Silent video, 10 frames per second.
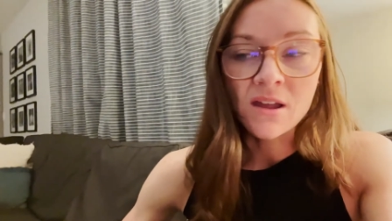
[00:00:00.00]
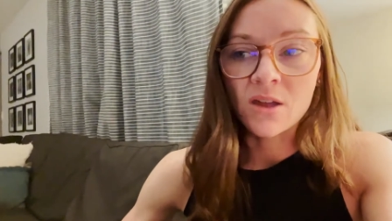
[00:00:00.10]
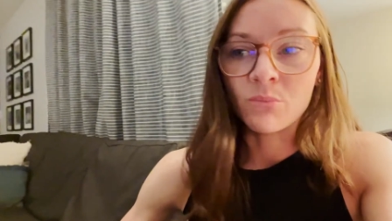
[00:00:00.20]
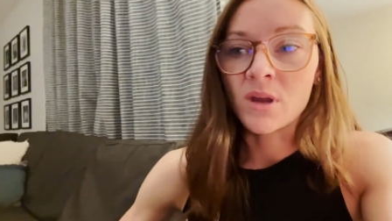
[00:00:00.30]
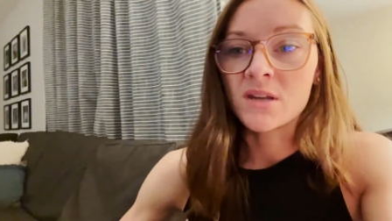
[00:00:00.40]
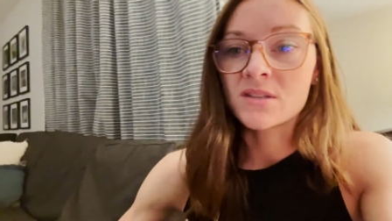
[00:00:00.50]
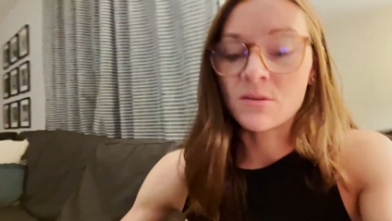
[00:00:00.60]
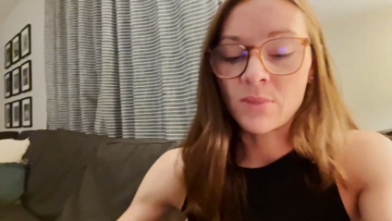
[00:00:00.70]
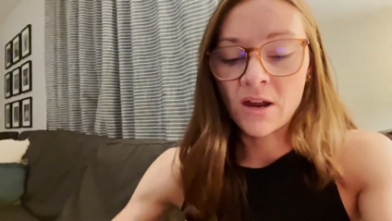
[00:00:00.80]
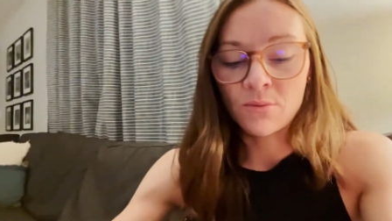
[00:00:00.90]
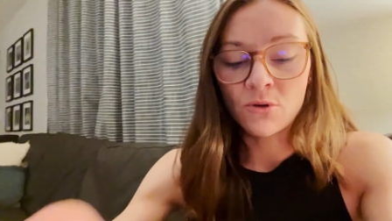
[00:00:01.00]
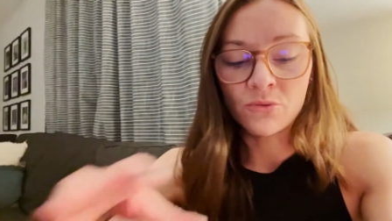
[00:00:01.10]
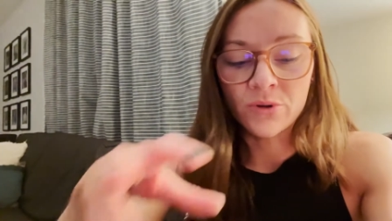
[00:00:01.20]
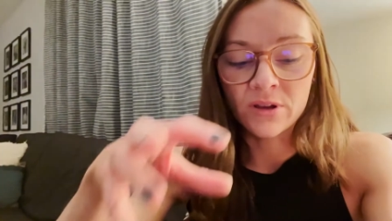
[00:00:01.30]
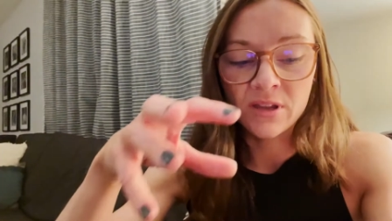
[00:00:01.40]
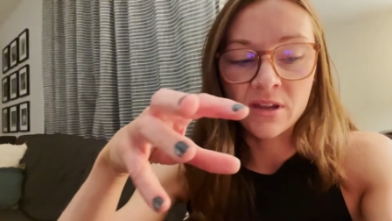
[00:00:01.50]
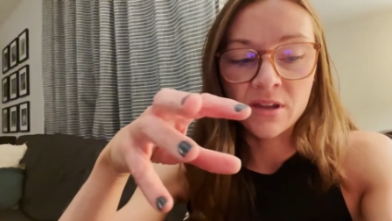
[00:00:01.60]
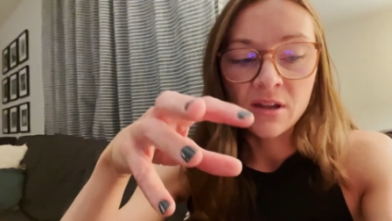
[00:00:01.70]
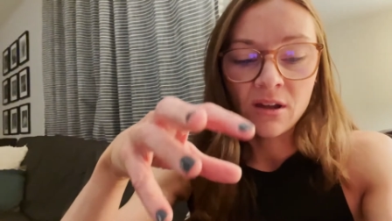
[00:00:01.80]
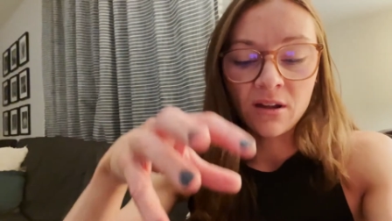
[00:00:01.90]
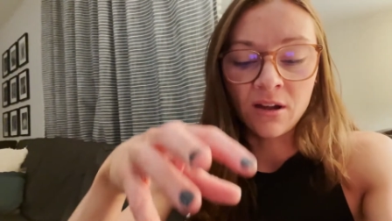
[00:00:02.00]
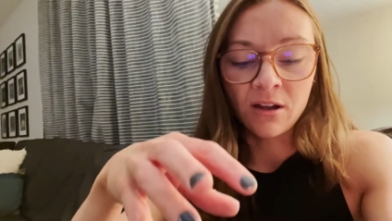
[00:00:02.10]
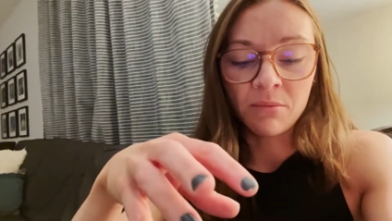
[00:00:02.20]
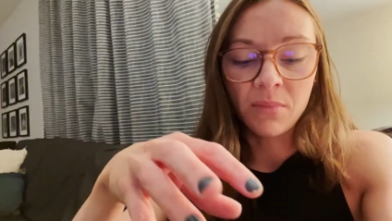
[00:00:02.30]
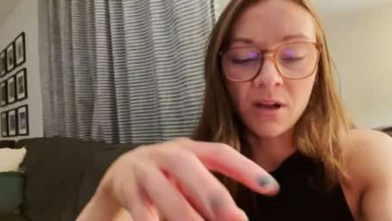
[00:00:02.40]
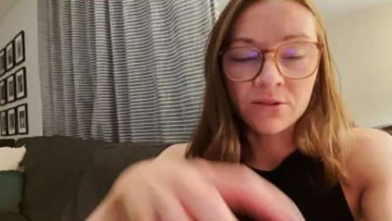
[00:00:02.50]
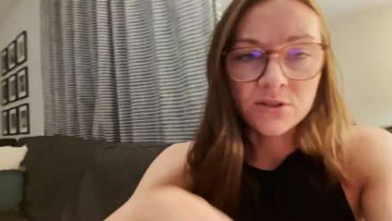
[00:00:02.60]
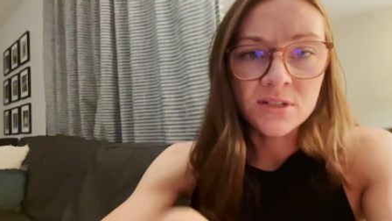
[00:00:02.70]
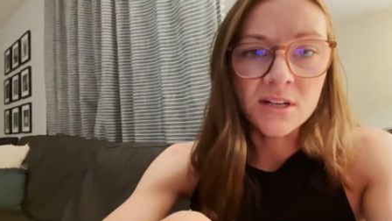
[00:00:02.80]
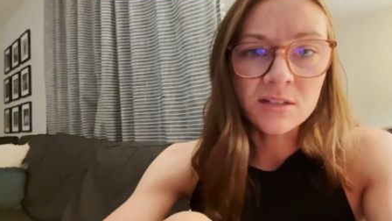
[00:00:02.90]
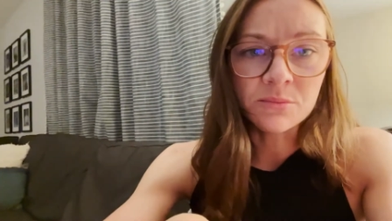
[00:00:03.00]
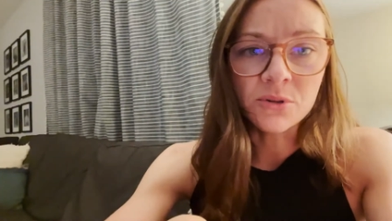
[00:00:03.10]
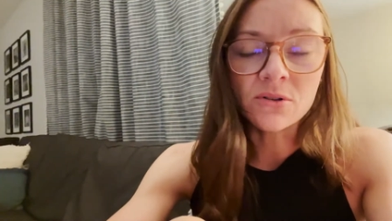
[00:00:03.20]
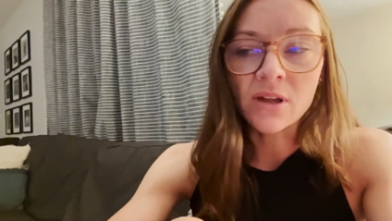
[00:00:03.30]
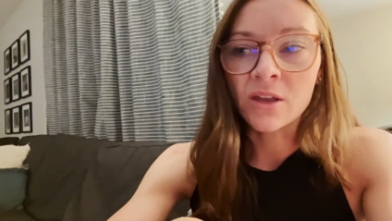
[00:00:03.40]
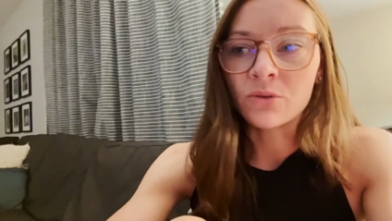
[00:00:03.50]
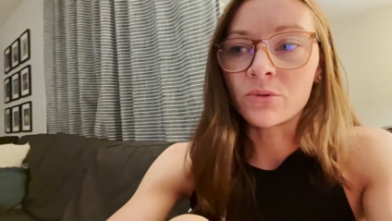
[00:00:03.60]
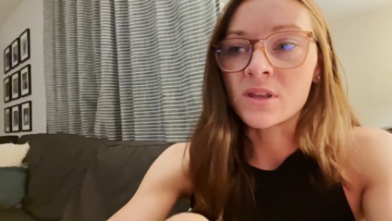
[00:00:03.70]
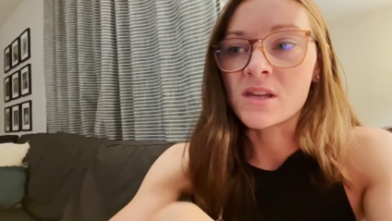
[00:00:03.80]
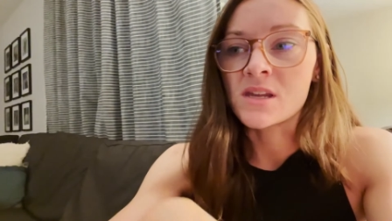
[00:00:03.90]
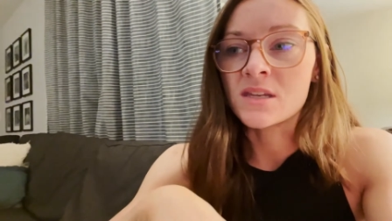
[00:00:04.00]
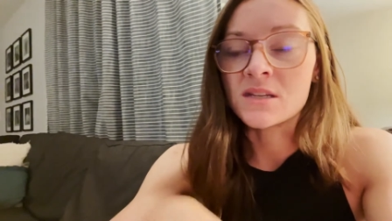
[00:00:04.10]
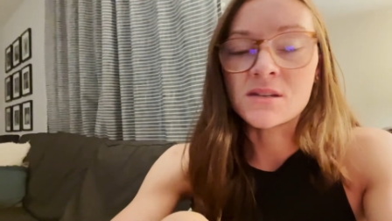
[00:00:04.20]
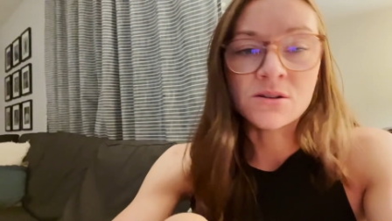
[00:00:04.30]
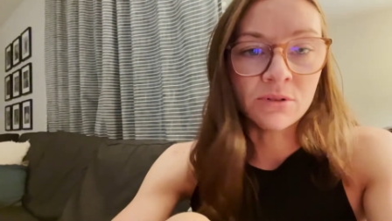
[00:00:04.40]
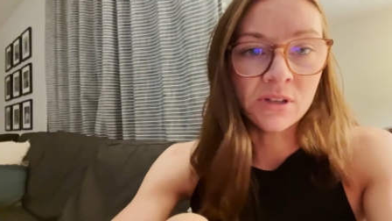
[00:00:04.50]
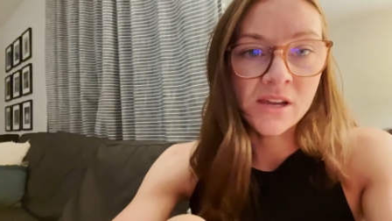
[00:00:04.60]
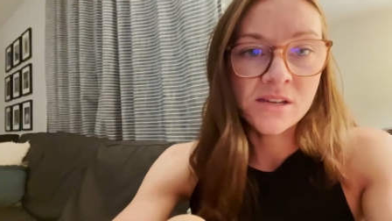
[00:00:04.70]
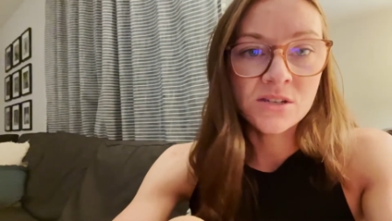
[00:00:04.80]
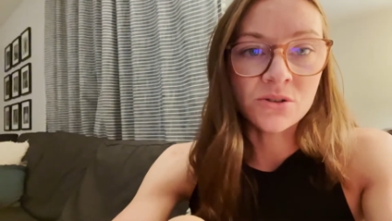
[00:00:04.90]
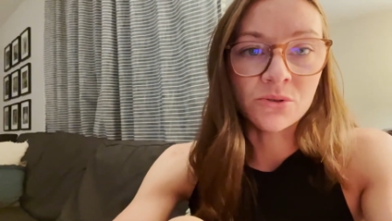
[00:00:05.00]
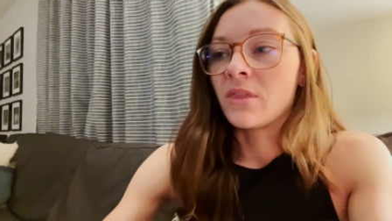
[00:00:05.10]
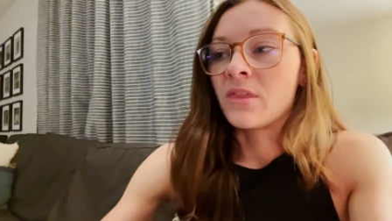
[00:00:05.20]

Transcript: and makes the Bible really um, understandable and really easy to relate to.